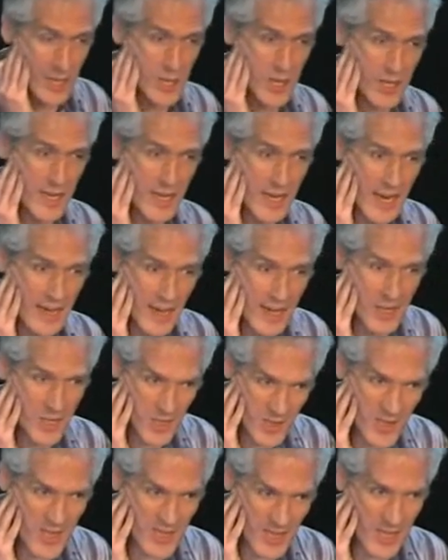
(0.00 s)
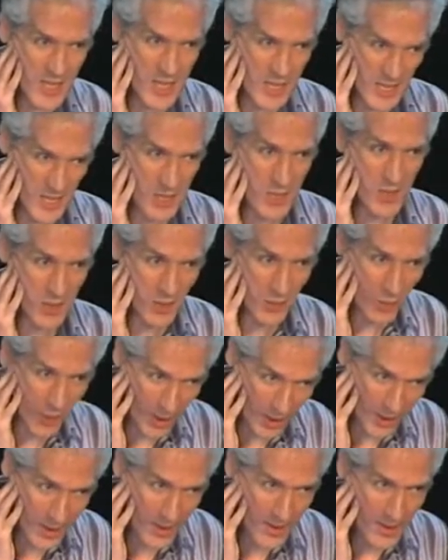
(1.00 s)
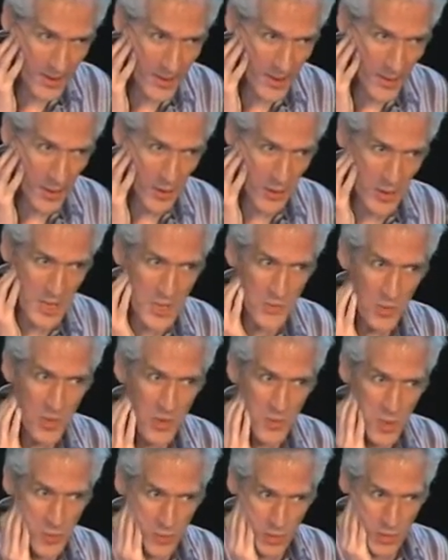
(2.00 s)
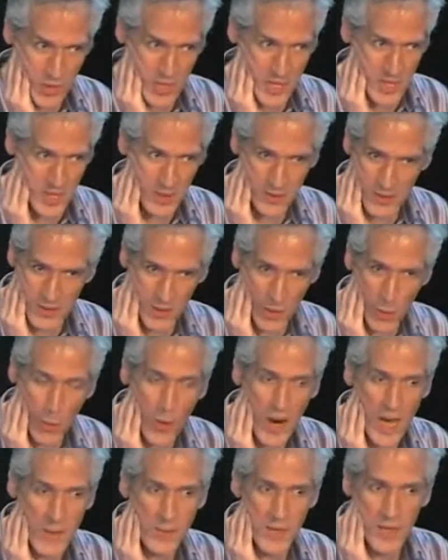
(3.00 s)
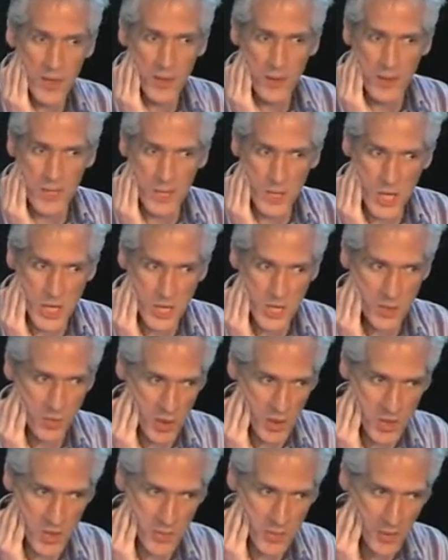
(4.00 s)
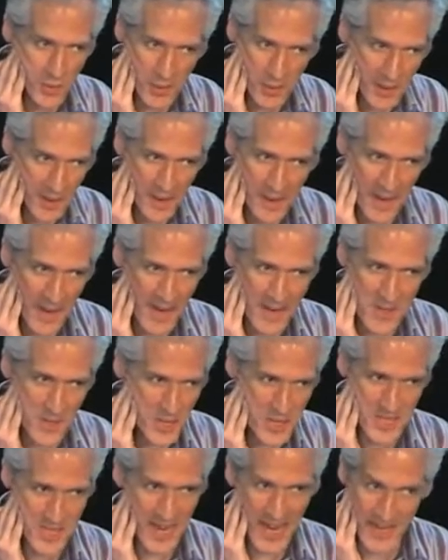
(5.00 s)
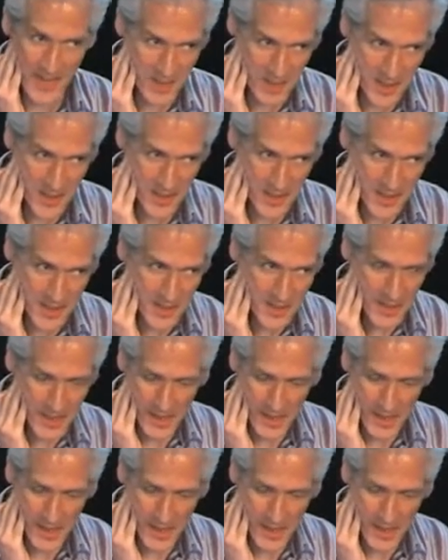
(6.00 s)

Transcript: trying to get at, do you think this is actually going to work? Or is what you're proposing you know, way beyond the adjacent possible and you just can't do it?